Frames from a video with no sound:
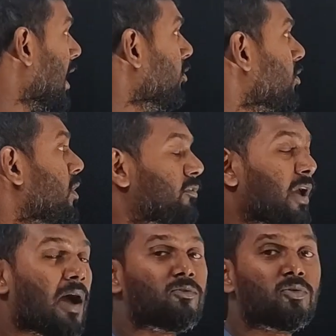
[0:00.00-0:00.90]
Now
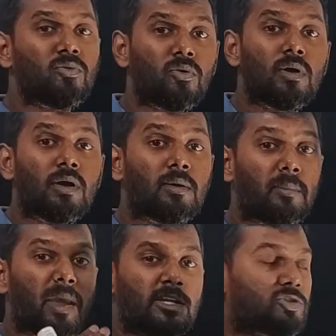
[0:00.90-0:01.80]
we have to
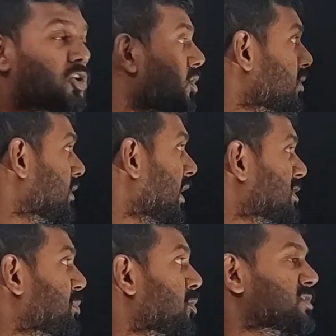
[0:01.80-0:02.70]
make sure the
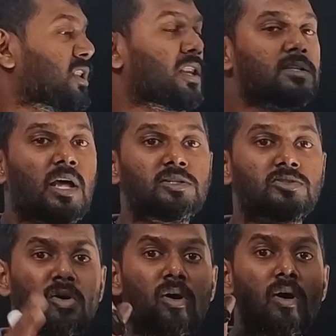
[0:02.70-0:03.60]
disposal is
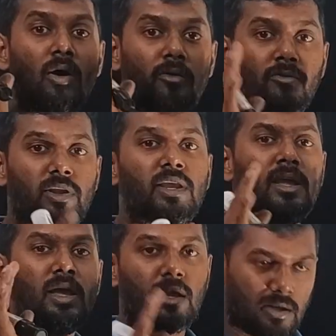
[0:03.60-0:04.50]
also
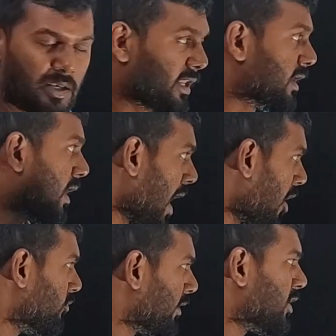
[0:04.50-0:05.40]
very clean.
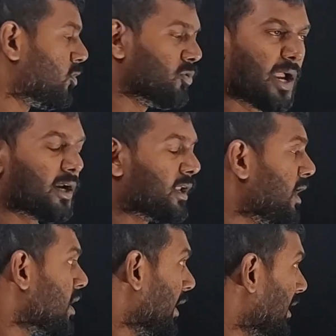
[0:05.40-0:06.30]
How we can do
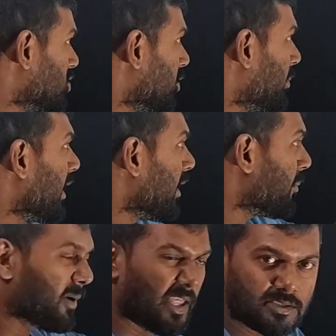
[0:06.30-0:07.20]
that? It should
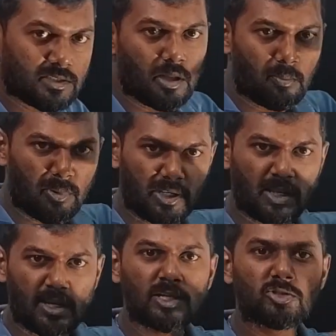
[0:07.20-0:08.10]
be placed, the
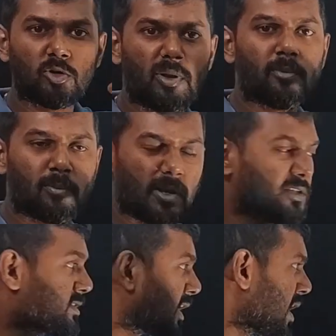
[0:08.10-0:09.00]
material should be
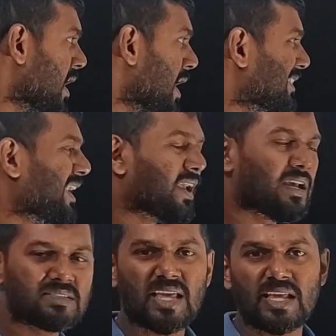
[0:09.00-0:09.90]
placed in
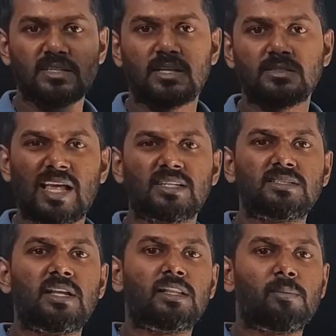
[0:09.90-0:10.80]
thick sask.
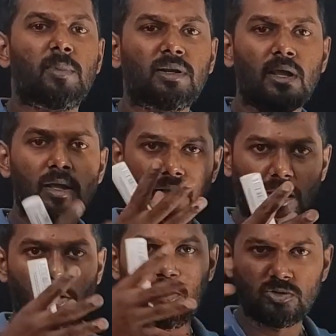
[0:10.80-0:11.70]
Sask is nothing but
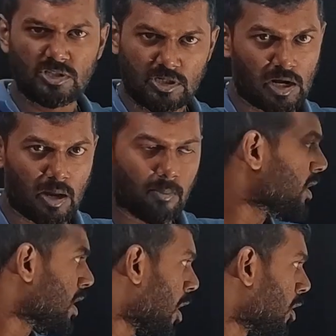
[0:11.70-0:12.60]
the huge
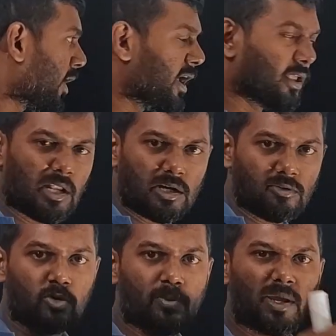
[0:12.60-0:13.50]
drum, okay,
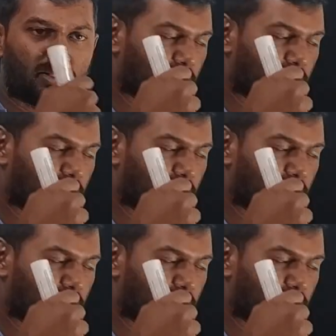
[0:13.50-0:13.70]
that should